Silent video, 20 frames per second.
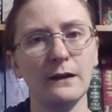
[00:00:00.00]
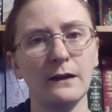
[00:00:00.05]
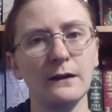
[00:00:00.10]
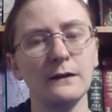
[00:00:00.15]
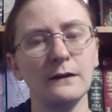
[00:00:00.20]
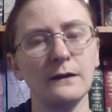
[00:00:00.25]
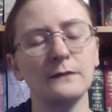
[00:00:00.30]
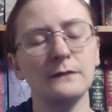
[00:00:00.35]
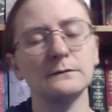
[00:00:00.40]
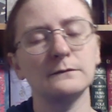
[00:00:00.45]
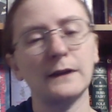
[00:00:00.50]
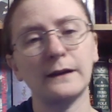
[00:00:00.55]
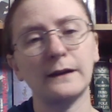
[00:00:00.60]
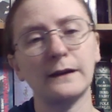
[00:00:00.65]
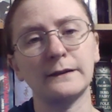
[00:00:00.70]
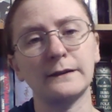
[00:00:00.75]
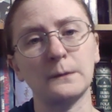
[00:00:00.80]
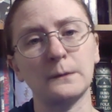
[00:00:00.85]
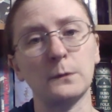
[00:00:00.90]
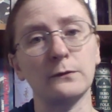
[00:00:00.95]
Like I
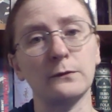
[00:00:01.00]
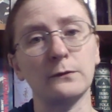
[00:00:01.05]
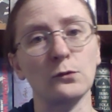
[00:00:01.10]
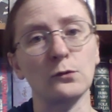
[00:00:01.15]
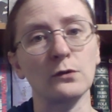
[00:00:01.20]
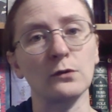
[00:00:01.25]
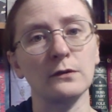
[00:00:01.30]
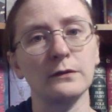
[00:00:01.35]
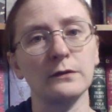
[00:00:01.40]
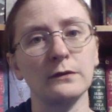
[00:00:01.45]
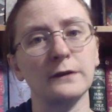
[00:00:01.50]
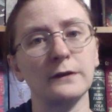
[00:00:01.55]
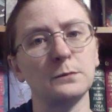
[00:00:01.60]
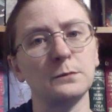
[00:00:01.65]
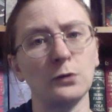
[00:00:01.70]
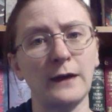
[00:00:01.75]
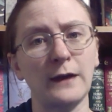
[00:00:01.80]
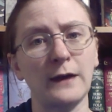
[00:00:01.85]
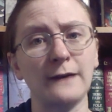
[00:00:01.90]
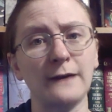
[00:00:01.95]
said before, this
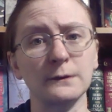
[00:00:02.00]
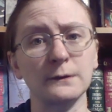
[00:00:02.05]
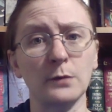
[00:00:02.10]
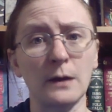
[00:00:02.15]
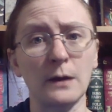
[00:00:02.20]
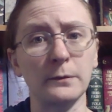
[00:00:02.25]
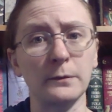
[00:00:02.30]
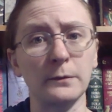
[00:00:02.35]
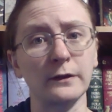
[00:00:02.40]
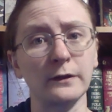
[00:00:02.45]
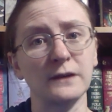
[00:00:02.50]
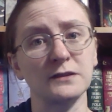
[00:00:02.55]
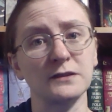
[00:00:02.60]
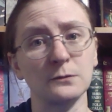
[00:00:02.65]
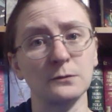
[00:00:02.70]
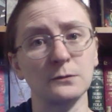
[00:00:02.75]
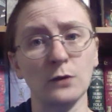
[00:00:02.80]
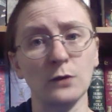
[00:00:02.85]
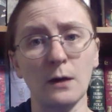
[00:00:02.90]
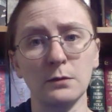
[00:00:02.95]
book has a population
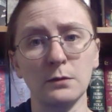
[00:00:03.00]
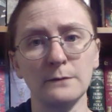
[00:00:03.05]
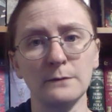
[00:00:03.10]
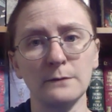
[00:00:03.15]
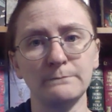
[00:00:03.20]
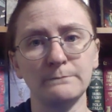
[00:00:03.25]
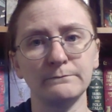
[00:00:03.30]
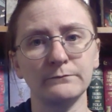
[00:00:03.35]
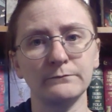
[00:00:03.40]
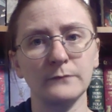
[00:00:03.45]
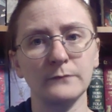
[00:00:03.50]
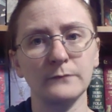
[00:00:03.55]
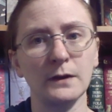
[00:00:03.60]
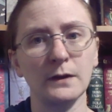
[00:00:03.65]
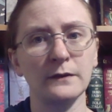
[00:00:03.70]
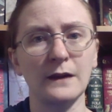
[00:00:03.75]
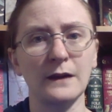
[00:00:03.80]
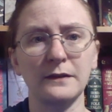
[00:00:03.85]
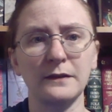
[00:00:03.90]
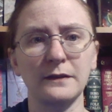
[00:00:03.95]
problem.
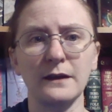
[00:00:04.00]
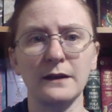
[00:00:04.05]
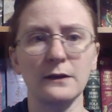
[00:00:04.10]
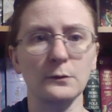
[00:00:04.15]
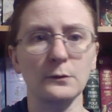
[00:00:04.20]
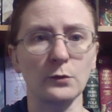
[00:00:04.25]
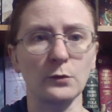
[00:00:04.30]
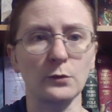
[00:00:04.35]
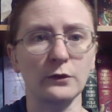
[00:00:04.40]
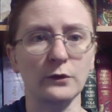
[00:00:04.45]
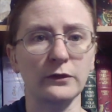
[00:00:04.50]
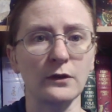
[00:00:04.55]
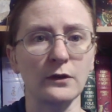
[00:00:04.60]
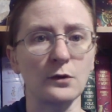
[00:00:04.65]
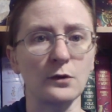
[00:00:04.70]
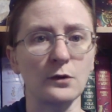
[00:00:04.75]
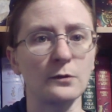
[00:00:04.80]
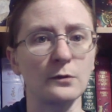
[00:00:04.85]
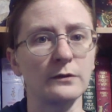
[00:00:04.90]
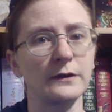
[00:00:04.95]
Unlike the other books,
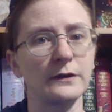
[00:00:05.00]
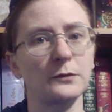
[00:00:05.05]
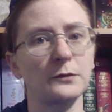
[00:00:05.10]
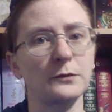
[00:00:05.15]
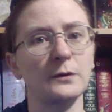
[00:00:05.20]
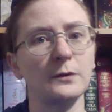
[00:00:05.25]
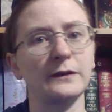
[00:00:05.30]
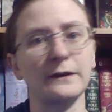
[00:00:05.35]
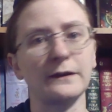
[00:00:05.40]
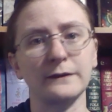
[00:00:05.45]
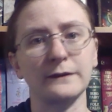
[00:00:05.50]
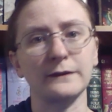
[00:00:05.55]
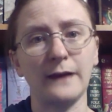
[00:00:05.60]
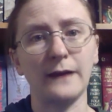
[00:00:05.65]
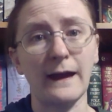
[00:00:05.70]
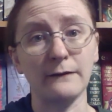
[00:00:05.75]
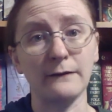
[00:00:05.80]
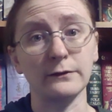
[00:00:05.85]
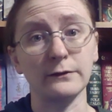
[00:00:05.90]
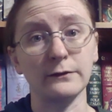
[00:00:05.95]
though, this one doesn't
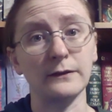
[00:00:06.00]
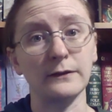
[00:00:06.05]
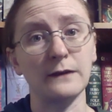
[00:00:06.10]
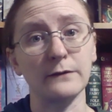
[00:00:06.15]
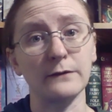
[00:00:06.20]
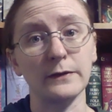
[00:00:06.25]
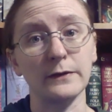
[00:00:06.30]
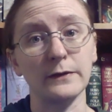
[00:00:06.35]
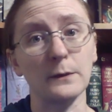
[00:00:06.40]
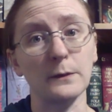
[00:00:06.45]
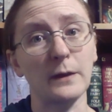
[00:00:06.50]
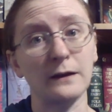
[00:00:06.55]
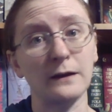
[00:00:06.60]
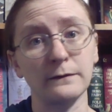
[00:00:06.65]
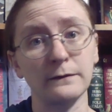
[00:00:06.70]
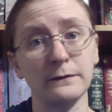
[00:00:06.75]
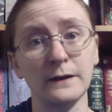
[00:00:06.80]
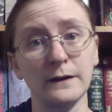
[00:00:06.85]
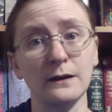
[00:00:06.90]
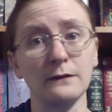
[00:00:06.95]
have even the
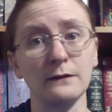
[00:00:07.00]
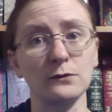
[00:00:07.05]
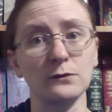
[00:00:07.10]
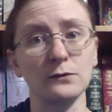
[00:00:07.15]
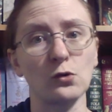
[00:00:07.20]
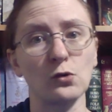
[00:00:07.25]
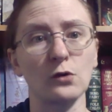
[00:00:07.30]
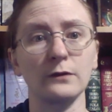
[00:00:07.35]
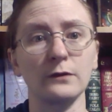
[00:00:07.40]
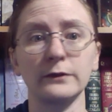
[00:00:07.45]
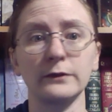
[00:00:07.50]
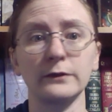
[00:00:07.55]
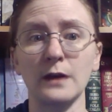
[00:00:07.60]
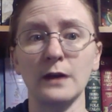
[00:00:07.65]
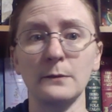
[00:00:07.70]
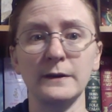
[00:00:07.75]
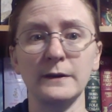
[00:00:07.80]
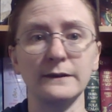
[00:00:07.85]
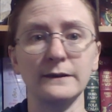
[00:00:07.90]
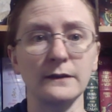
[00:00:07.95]
benefit of a horde of
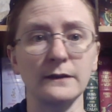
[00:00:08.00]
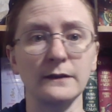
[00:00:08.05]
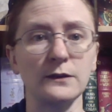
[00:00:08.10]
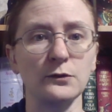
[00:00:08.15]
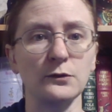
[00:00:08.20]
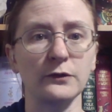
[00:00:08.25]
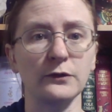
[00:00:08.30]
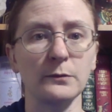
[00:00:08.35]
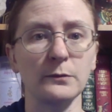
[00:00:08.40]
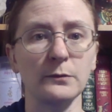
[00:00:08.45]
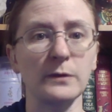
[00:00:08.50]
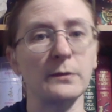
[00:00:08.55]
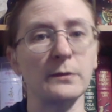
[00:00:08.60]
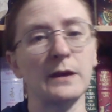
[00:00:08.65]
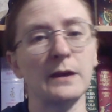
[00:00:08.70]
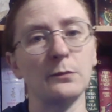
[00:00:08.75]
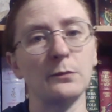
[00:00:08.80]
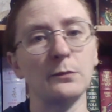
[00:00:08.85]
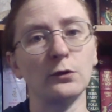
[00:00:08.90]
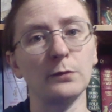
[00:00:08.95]
zombies that used to be
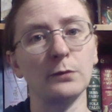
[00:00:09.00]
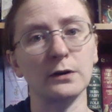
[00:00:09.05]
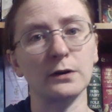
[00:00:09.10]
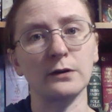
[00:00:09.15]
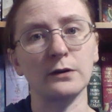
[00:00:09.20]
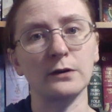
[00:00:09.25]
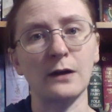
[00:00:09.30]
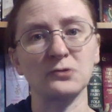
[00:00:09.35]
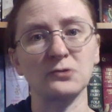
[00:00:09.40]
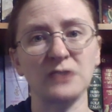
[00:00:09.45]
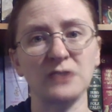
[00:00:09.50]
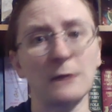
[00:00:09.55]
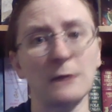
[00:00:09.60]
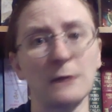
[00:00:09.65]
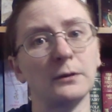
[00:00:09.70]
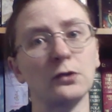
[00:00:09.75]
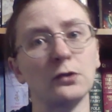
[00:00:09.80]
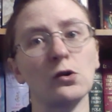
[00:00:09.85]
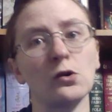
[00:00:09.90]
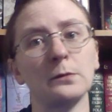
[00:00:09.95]
people but are now
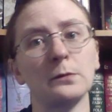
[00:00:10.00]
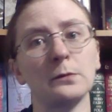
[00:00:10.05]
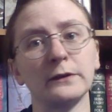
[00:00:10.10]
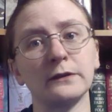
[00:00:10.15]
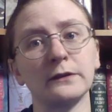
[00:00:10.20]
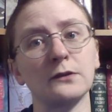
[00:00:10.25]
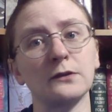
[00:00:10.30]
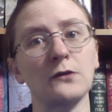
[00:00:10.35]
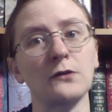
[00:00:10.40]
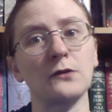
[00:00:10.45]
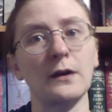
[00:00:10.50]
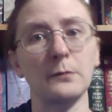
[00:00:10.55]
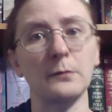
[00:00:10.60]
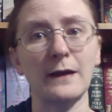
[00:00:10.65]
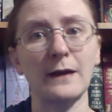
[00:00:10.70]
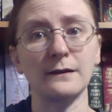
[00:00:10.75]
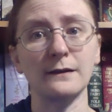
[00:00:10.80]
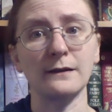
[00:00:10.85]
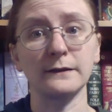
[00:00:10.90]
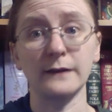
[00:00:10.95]
shambling corpses to try to
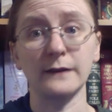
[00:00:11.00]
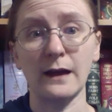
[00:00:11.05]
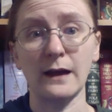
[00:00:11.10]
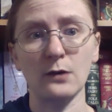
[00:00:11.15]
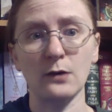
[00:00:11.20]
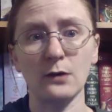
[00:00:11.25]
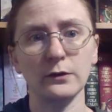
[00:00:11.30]
balance it out.